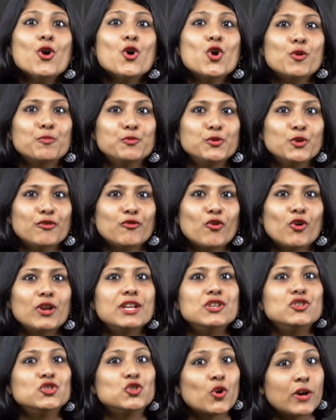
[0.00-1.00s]
Hope you have all
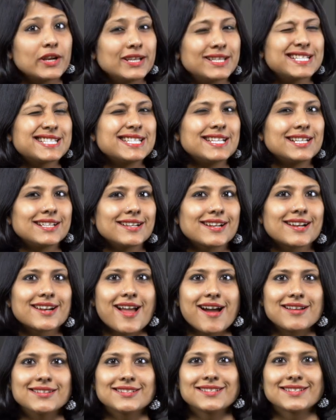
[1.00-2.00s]
enjoyed this little
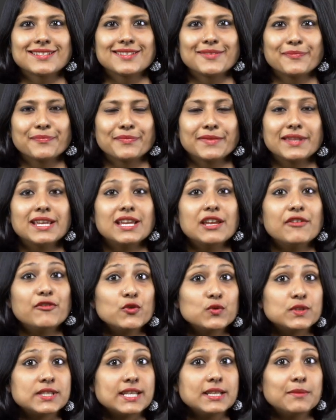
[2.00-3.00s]
class. If
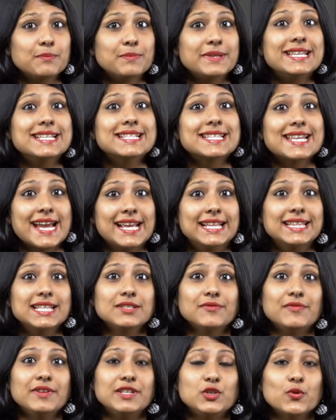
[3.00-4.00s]
you did, please like
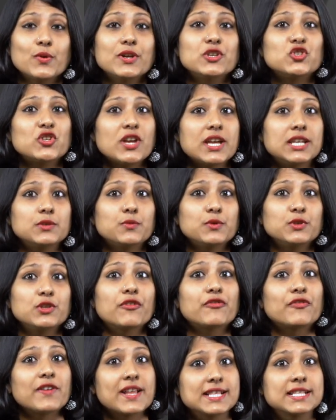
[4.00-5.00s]
this video and share it with
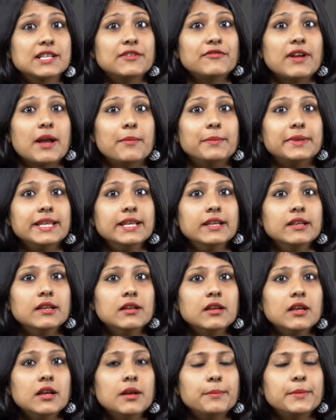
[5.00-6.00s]
your friends and family,
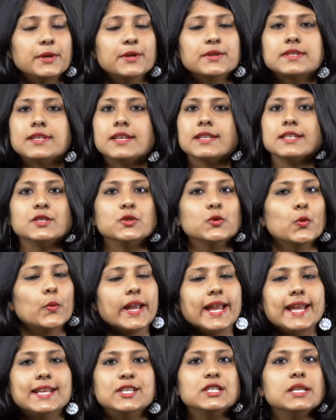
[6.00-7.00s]
because there is no
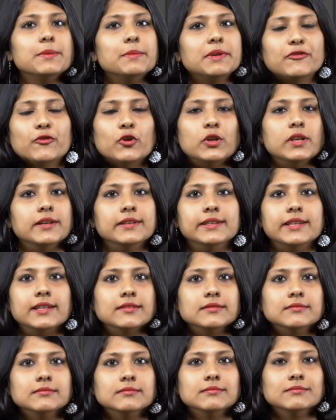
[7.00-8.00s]
age limit for learning.
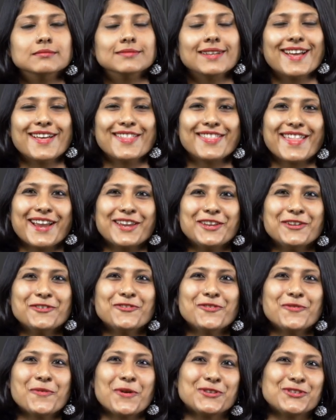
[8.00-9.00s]
Thank you
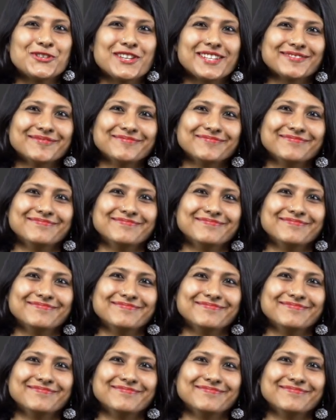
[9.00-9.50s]
for watching.